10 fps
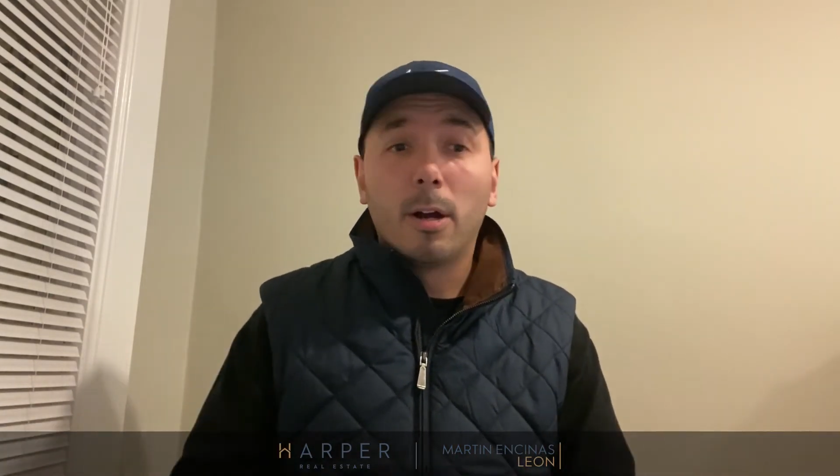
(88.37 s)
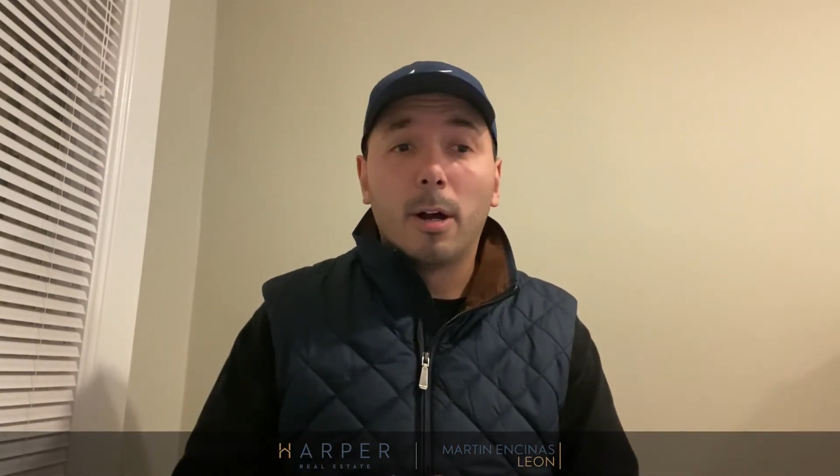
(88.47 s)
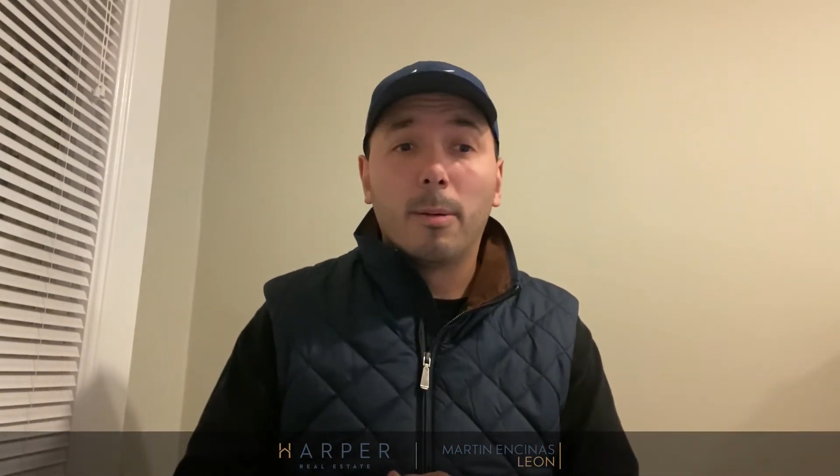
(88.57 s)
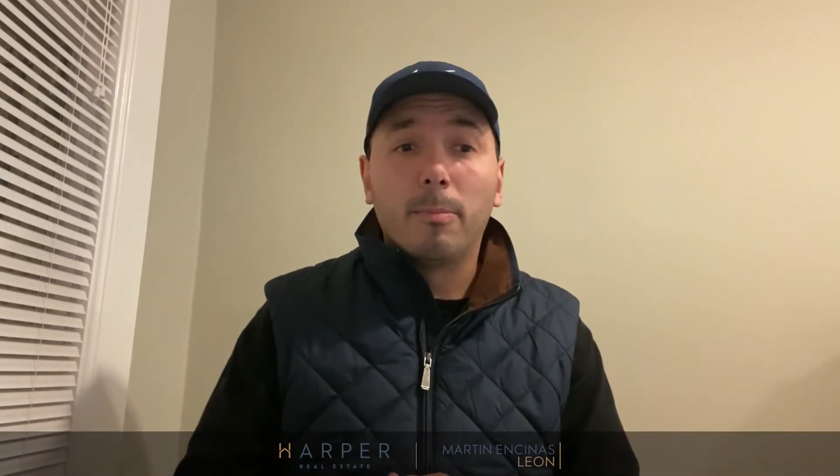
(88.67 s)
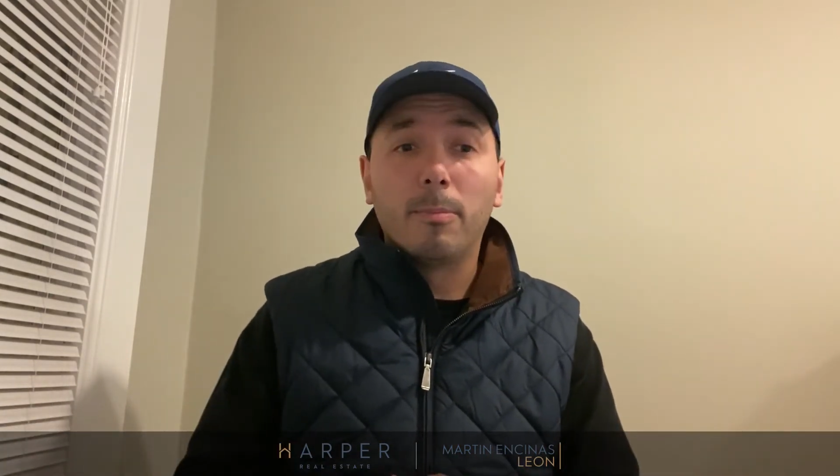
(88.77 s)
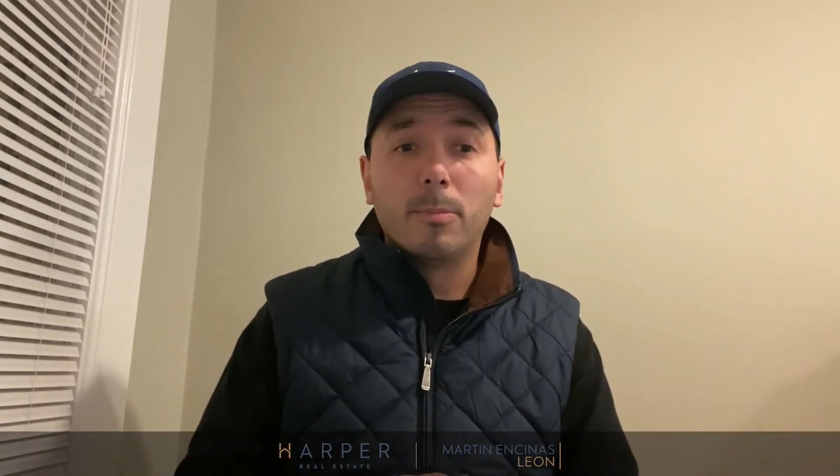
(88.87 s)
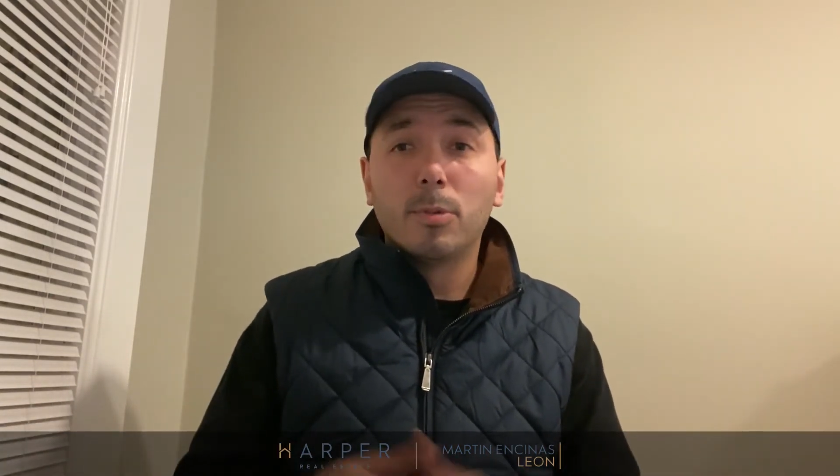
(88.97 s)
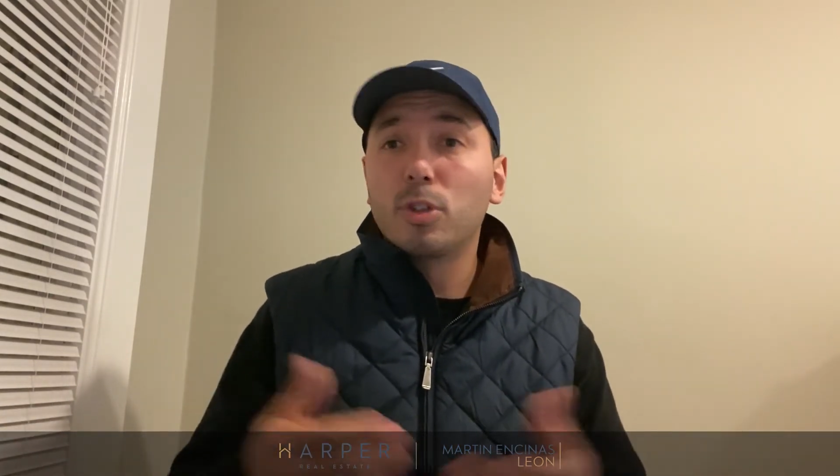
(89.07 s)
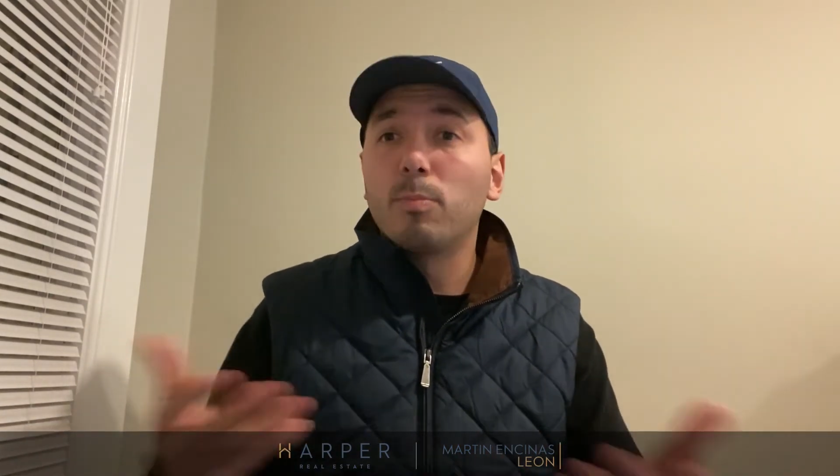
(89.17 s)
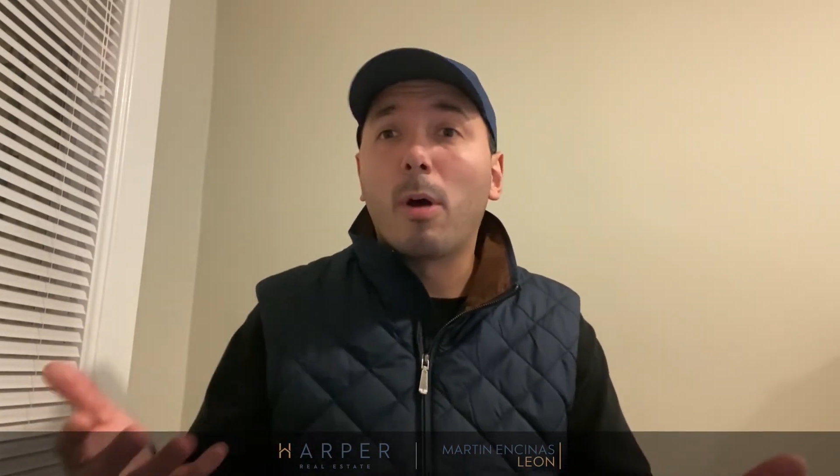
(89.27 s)
um,
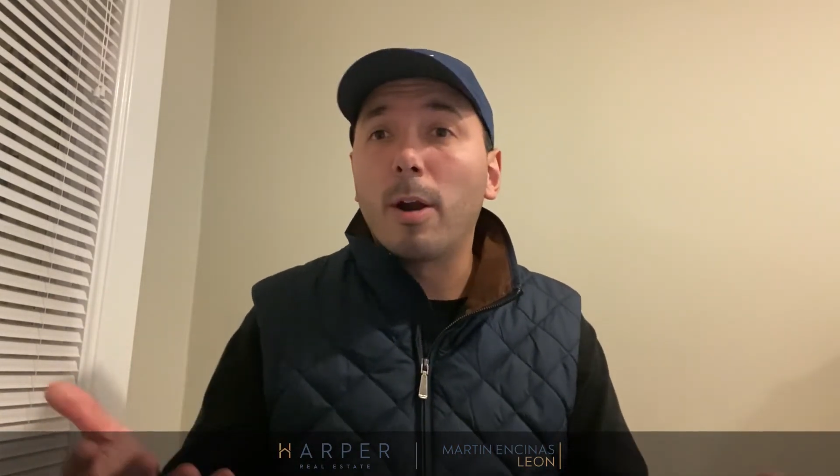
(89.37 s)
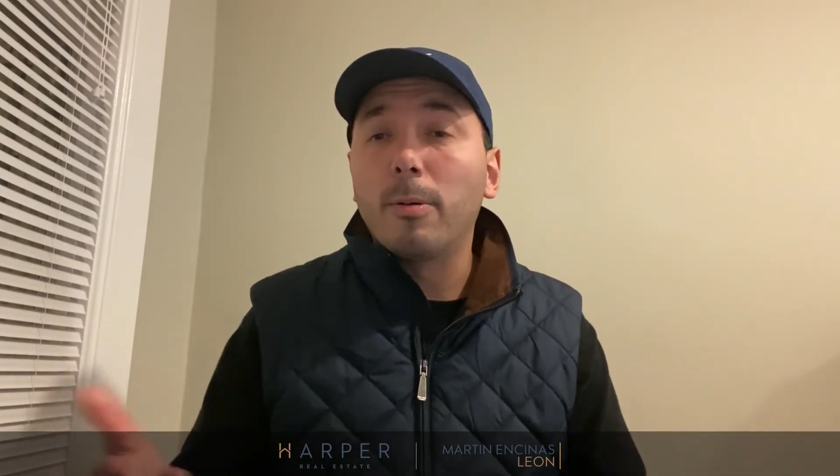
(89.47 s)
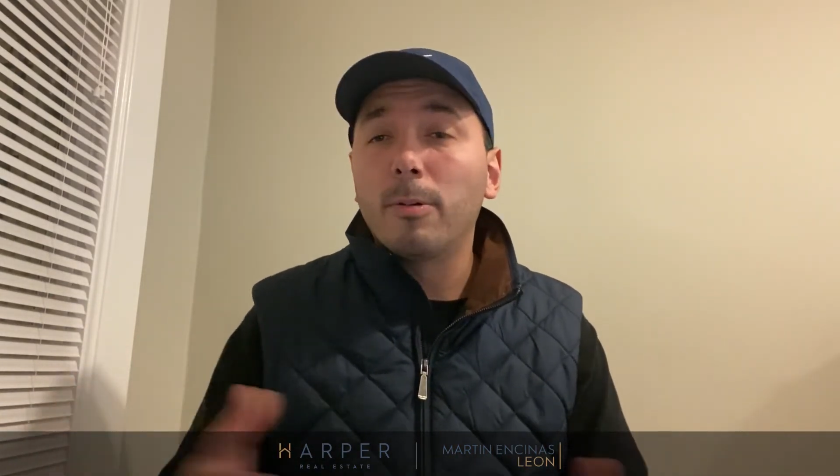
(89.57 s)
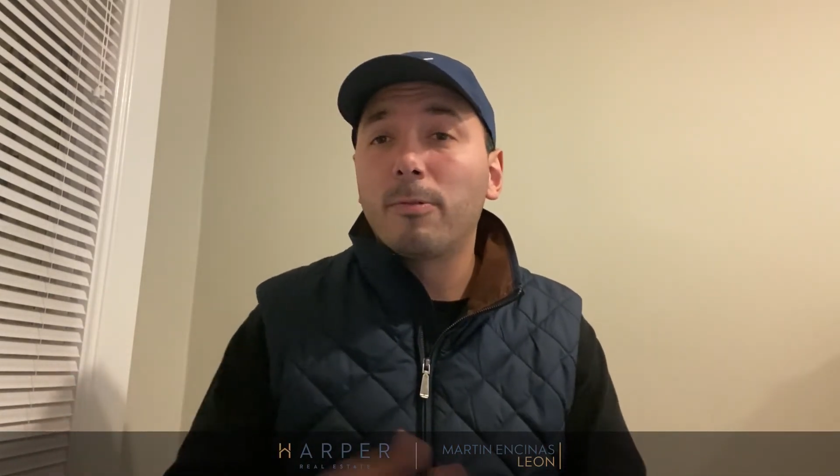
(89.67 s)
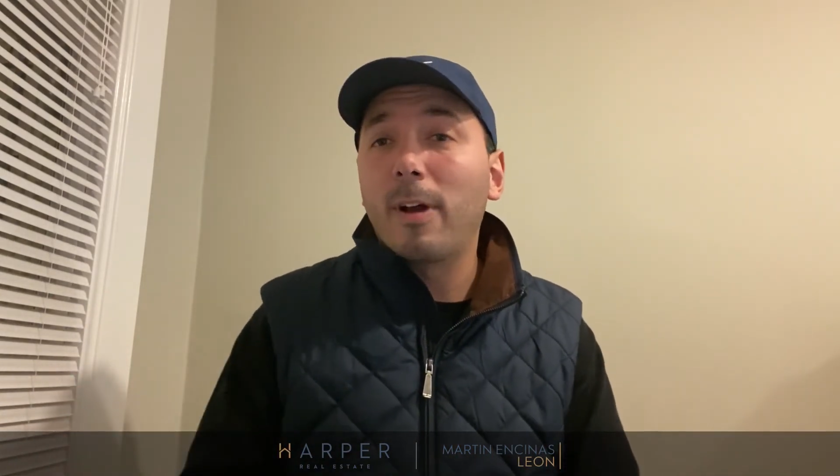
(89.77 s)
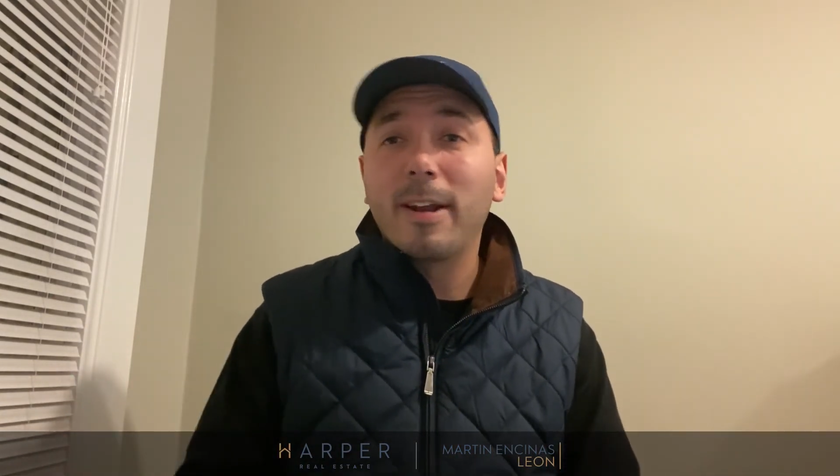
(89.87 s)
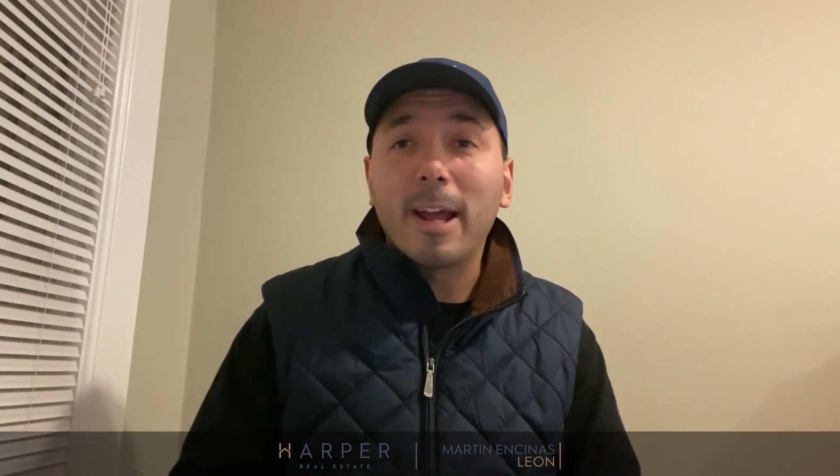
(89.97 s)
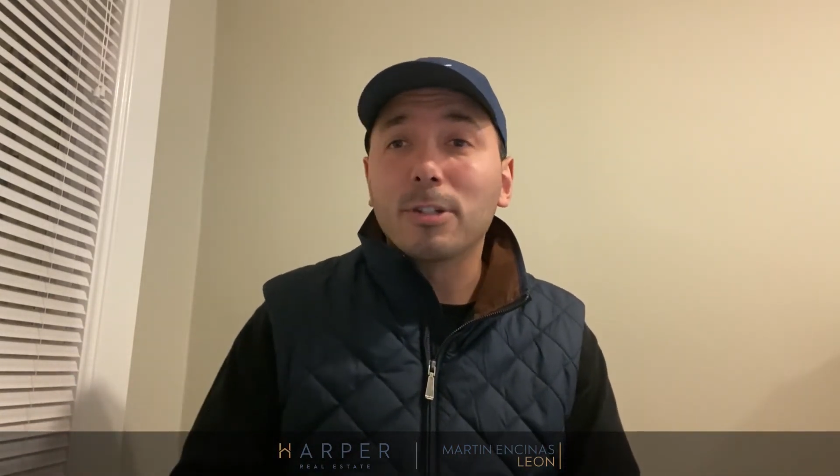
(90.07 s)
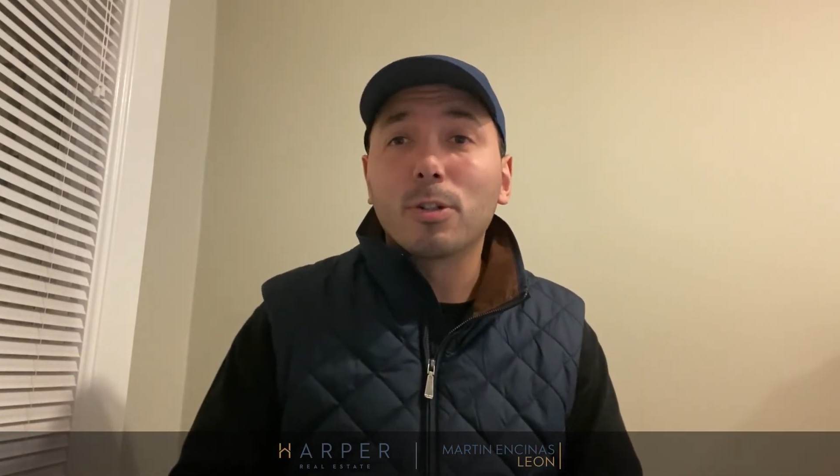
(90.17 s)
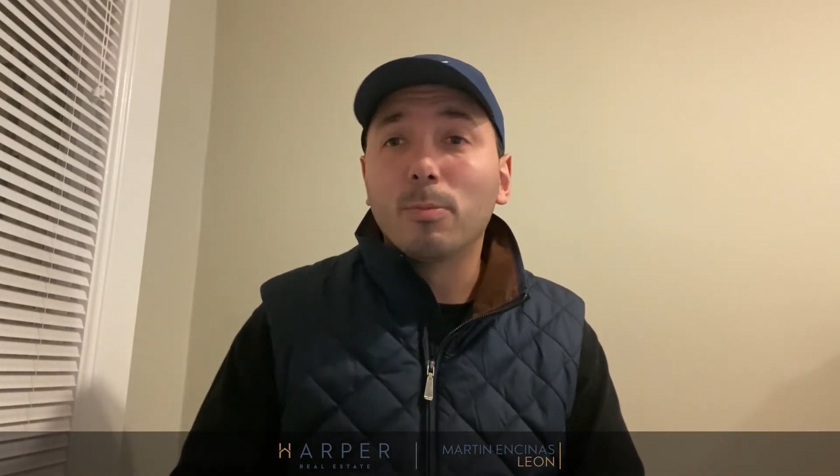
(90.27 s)
smart
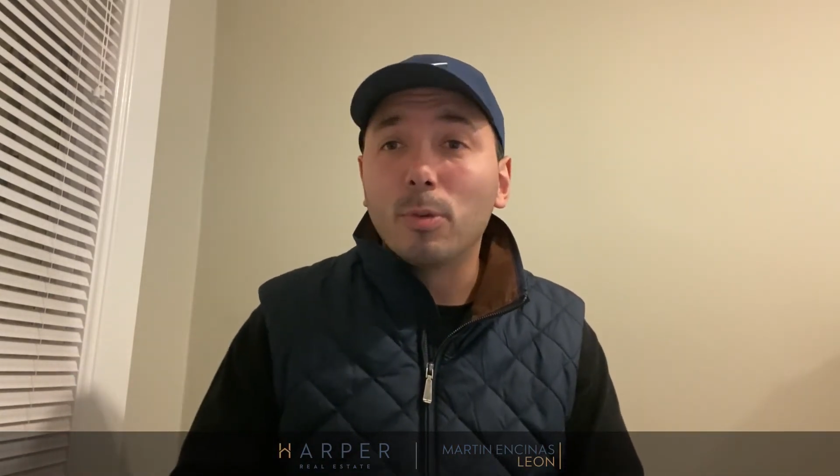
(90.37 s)
financial